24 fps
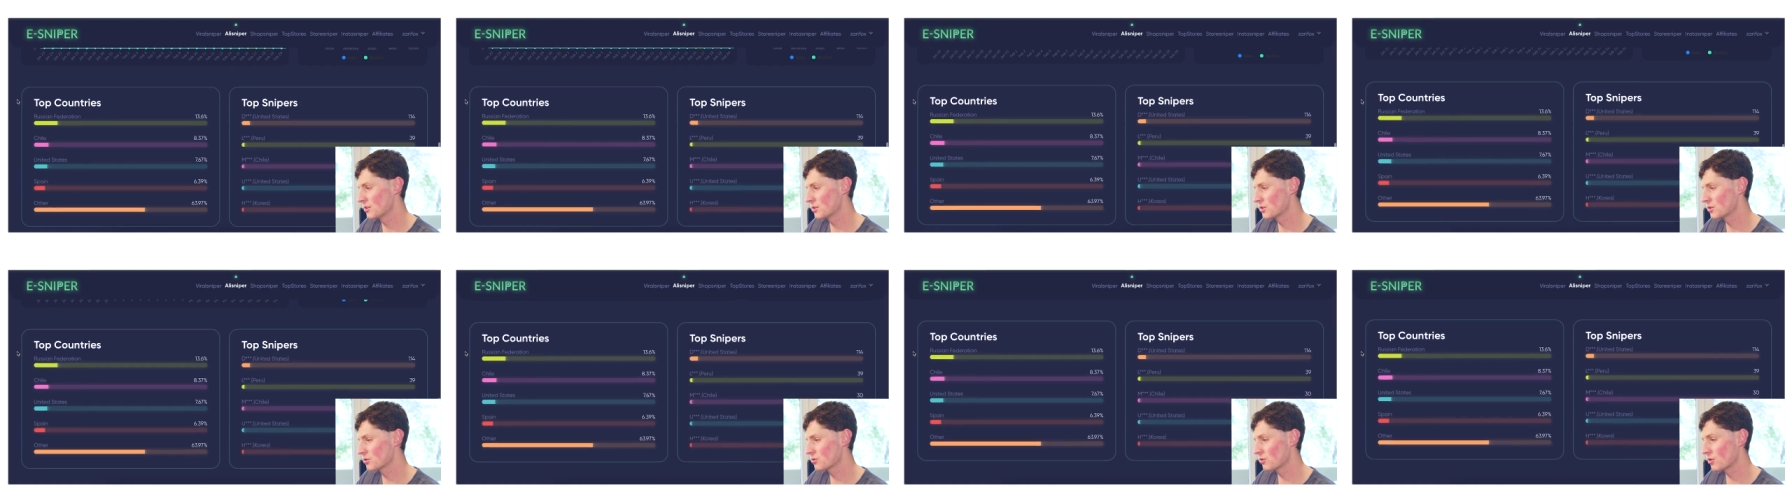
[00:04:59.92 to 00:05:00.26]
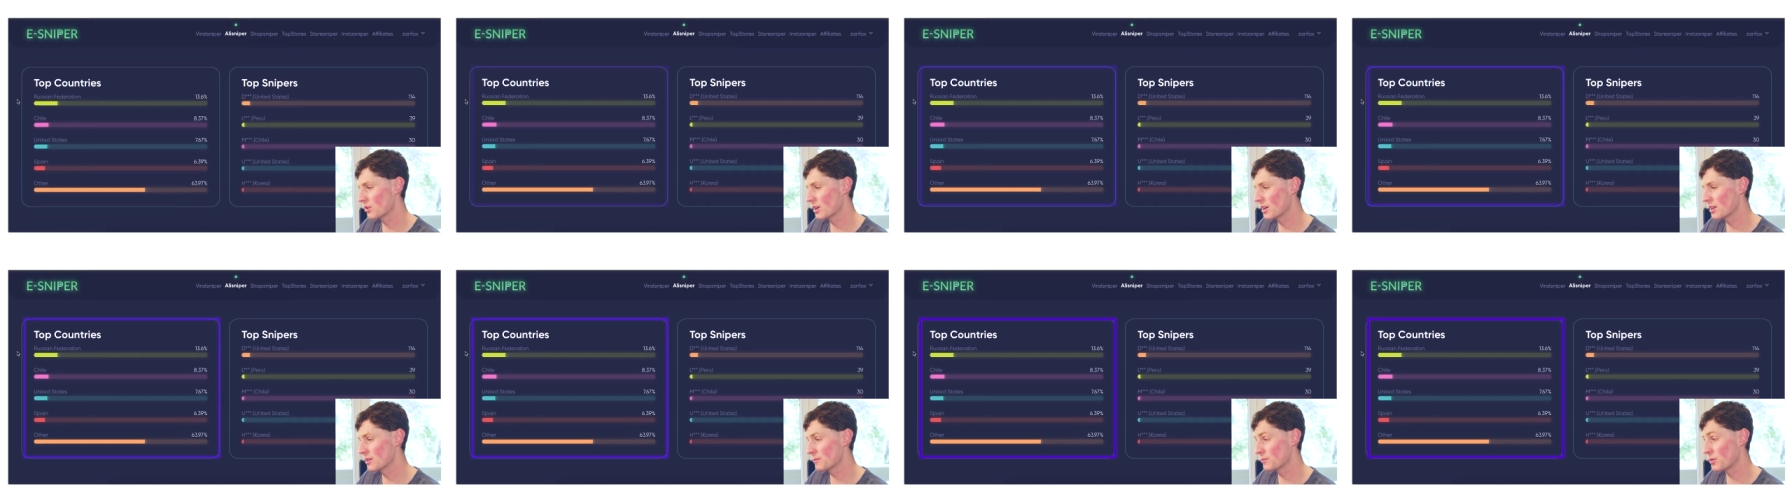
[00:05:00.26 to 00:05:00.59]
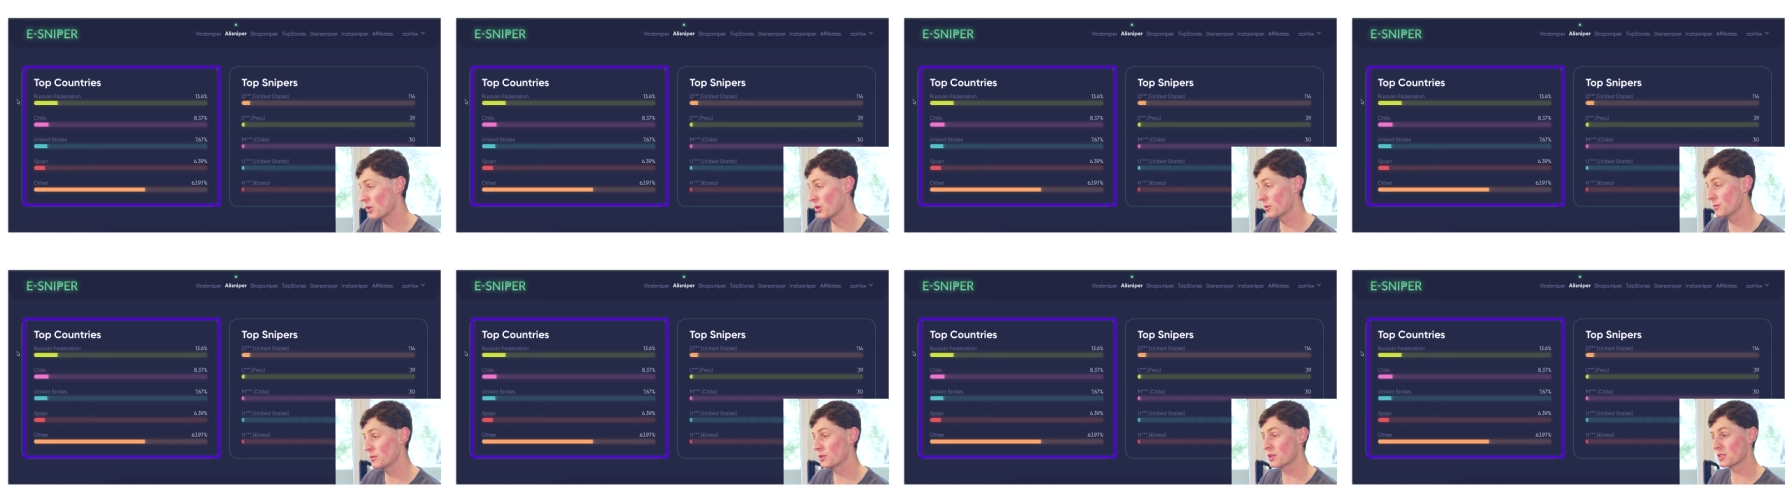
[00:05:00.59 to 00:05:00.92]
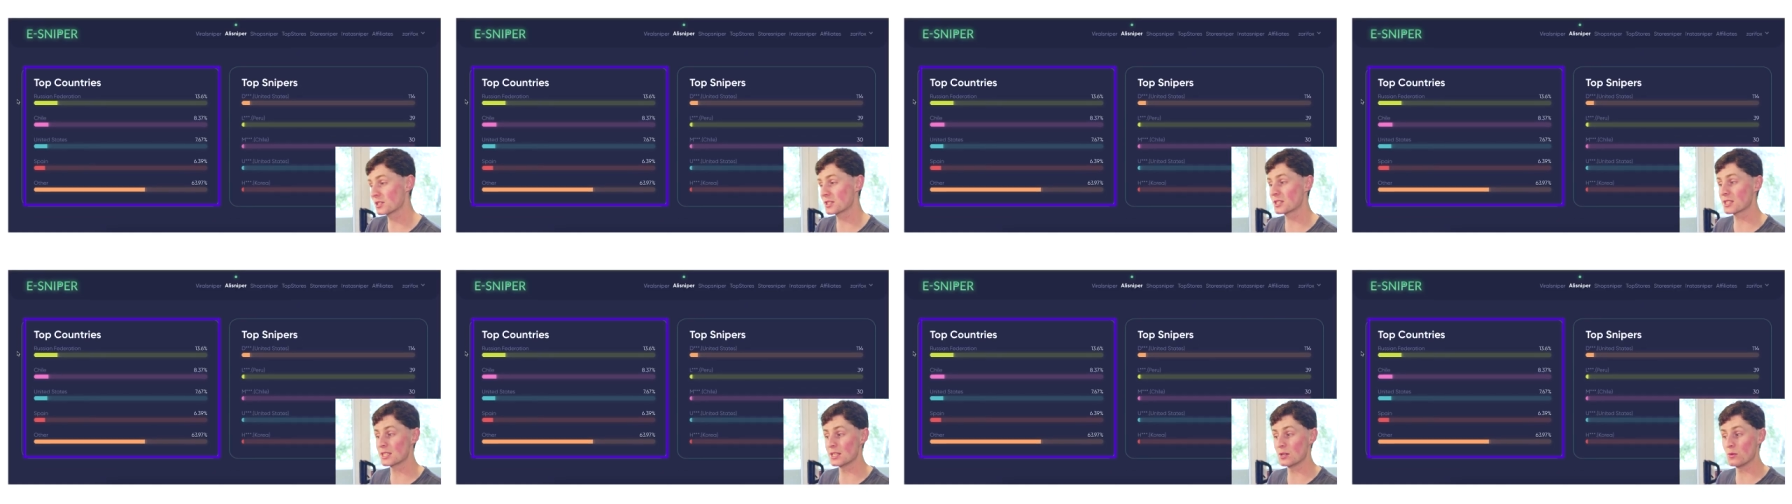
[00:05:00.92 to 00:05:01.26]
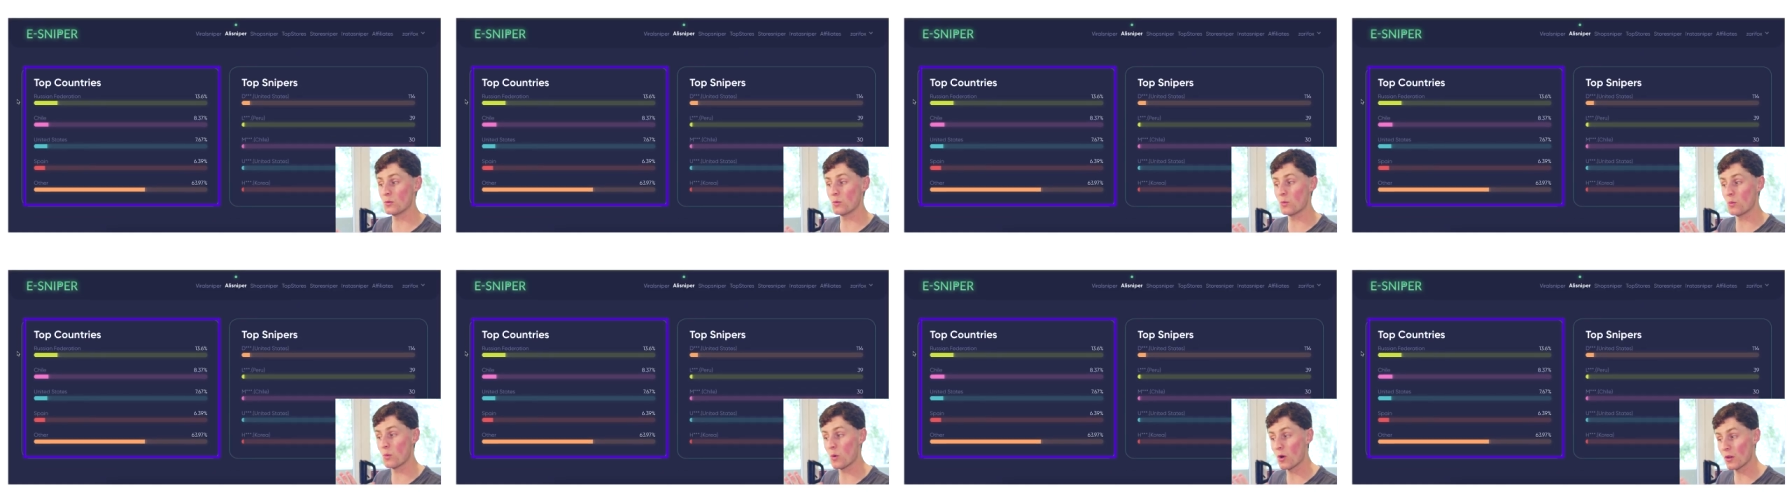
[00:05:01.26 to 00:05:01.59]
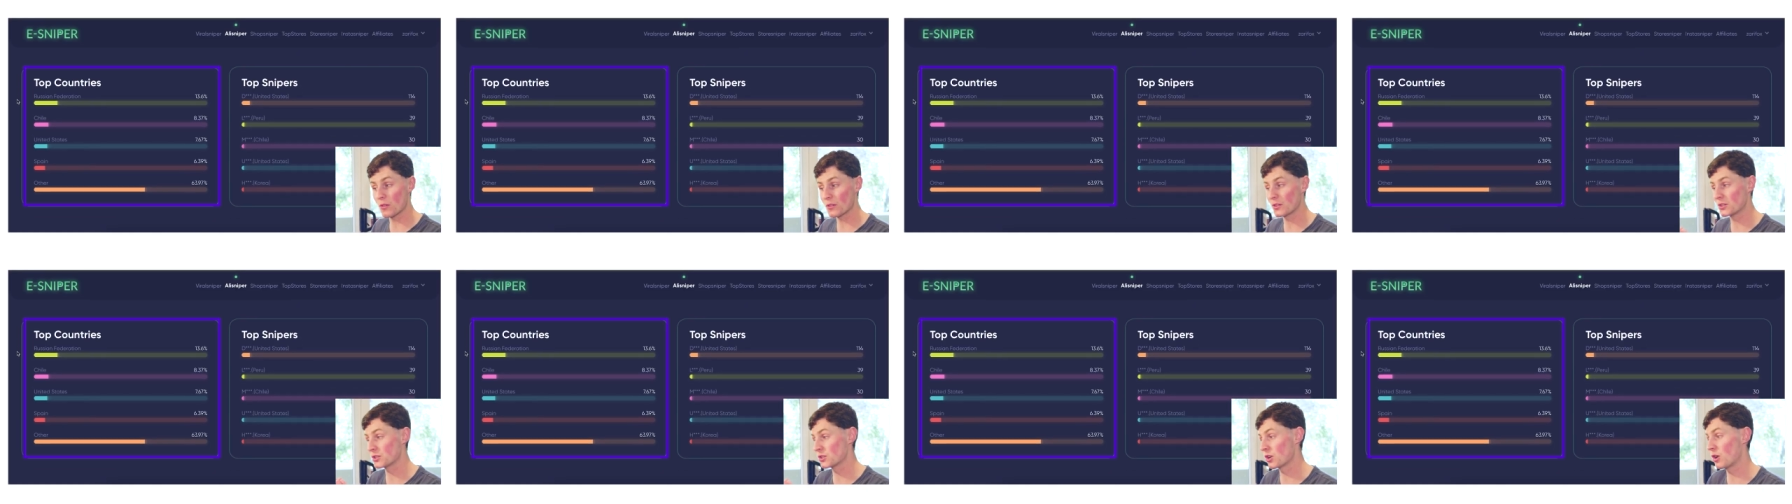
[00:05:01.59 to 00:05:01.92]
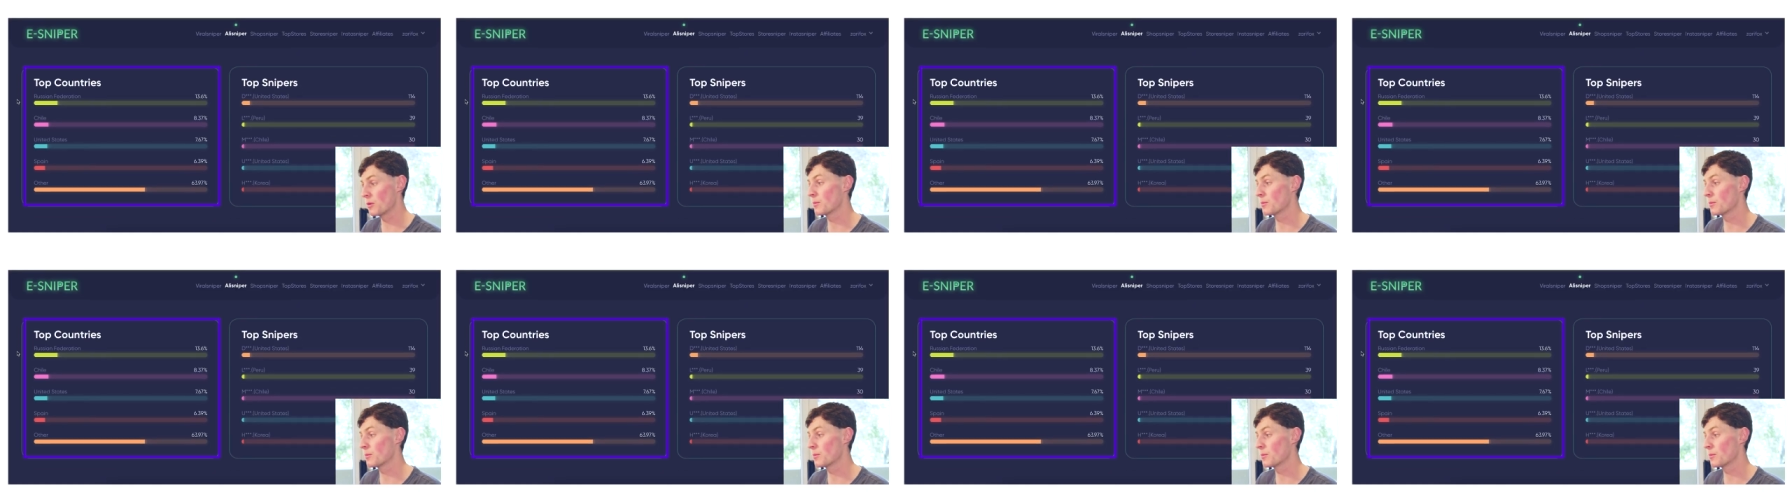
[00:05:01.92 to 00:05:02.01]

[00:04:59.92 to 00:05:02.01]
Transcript: Scroll down the bottom, you can see what the